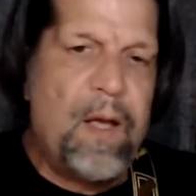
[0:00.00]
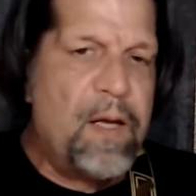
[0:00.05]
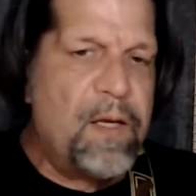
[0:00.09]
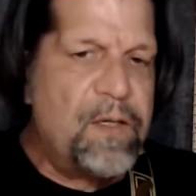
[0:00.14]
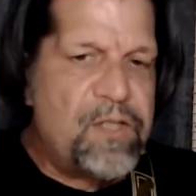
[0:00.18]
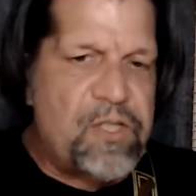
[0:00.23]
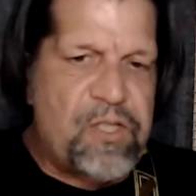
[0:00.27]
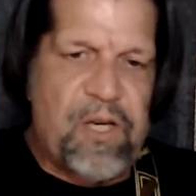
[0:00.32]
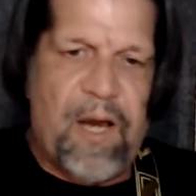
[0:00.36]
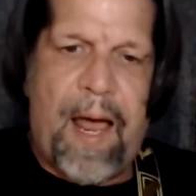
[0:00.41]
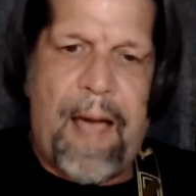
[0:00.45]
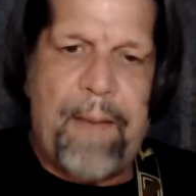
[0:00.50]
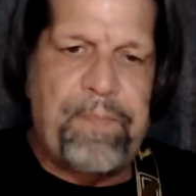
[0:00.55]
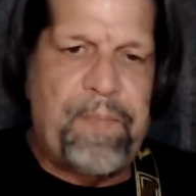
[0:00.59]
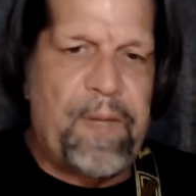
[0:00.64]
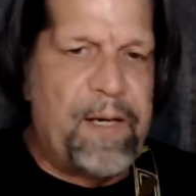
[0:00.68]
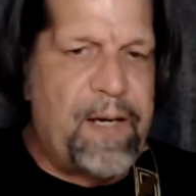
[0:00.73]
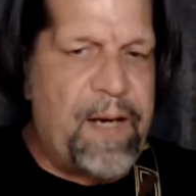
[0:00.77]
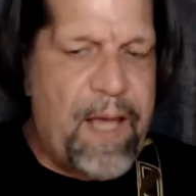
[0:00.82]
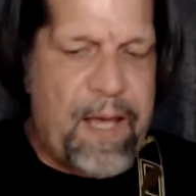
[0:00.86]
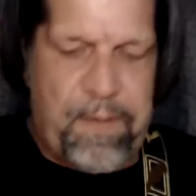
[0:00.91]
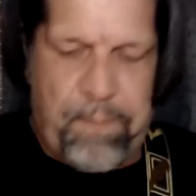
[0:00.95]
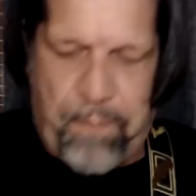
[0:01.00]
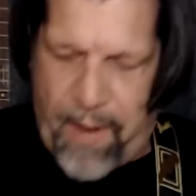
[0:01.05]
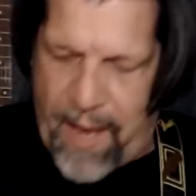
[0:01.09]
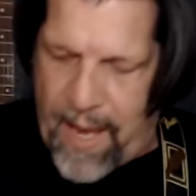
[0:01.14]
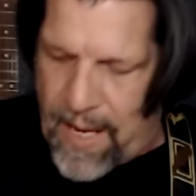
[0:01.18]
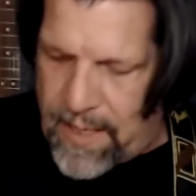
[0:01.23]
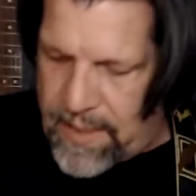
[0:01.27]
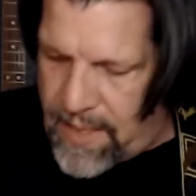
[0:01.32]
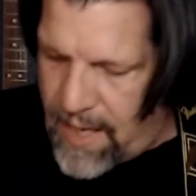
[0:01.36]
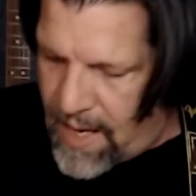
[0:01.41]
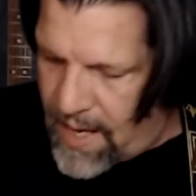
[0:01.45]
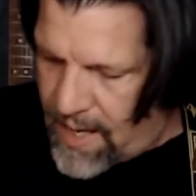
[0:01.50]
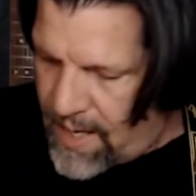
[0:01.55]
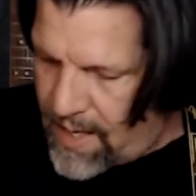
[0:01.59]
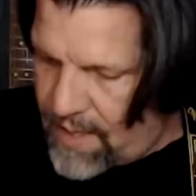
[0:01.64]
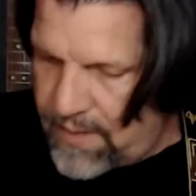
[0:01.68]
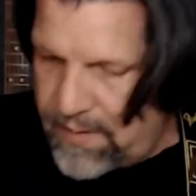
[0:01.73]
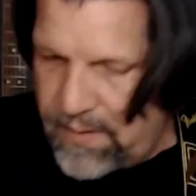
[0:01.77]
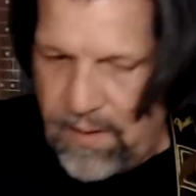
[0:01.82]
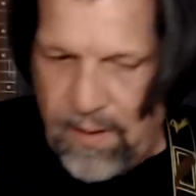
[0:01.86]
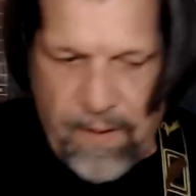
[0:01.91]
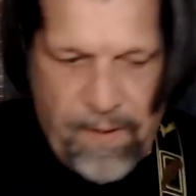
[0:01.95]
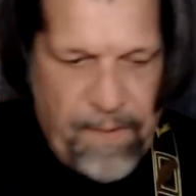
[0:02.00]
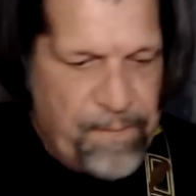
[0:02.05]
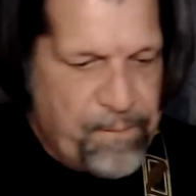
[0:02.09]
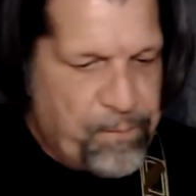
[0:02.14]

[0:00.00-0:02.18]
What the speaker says: slapped the neck back on,